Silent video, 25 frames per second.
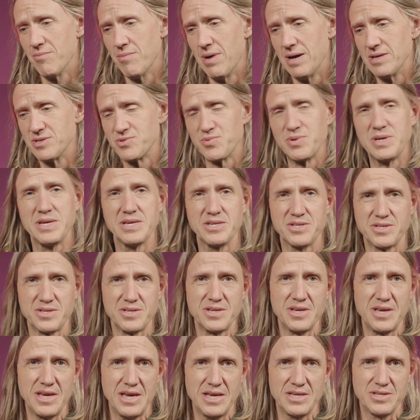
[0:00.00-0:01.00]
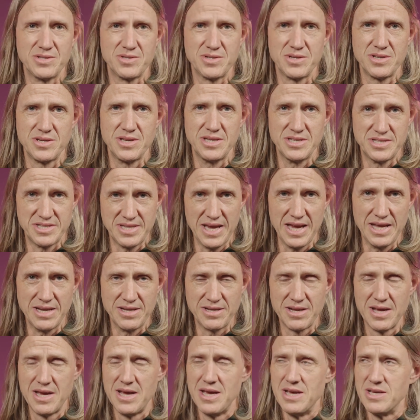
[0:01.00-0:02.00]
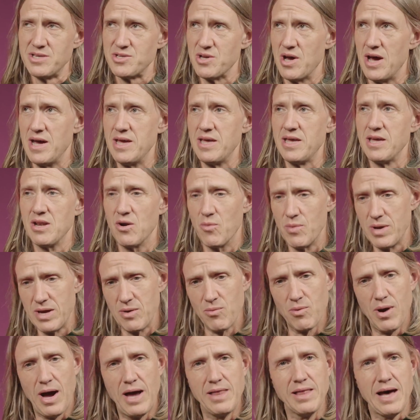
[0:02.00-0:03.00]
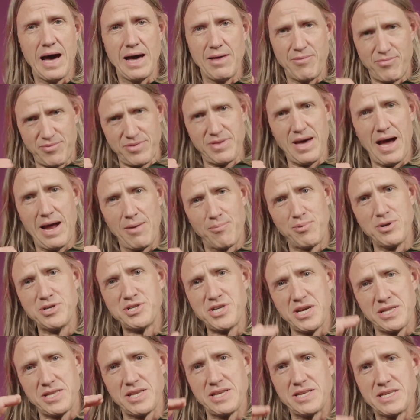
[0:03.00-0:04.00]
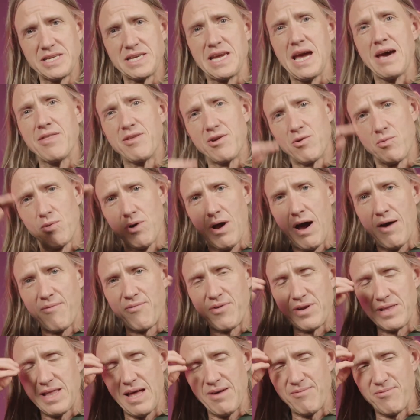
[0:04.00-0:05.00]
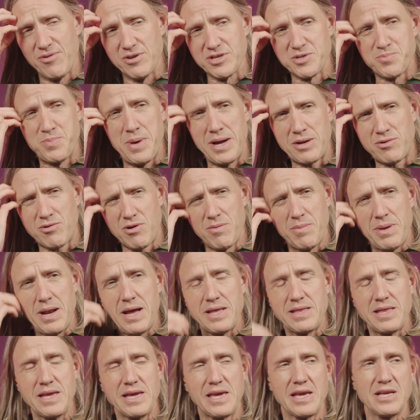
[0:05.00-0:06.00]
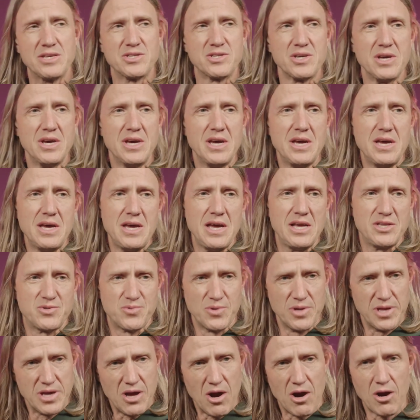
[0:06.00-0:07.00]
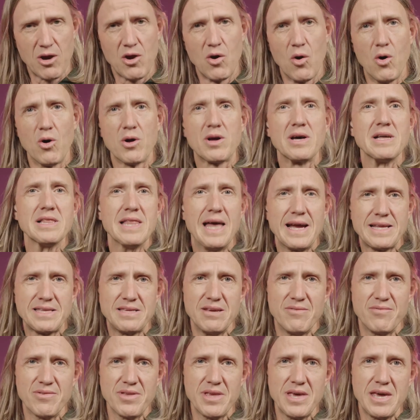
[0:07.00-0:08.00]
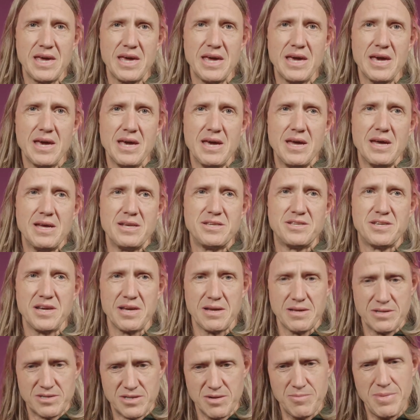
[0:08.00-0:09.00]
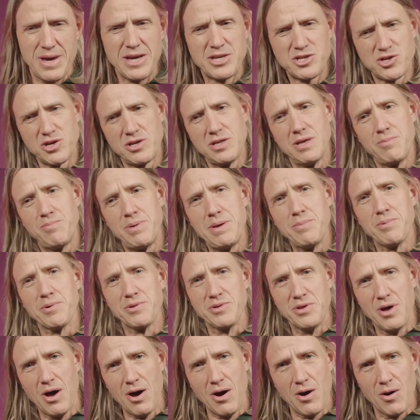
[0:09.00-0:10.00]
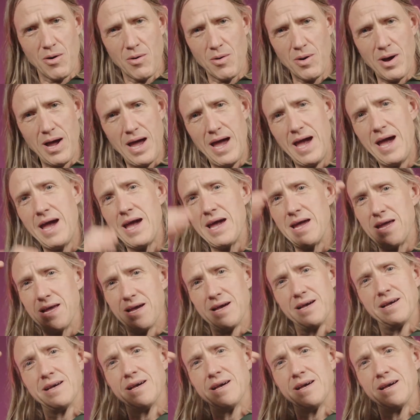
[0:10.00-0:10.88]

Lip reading: Sui is sent. So I appreciate that together we're offering that full spectrum, and I think it's really our goal collectively to make sure that people know, hey,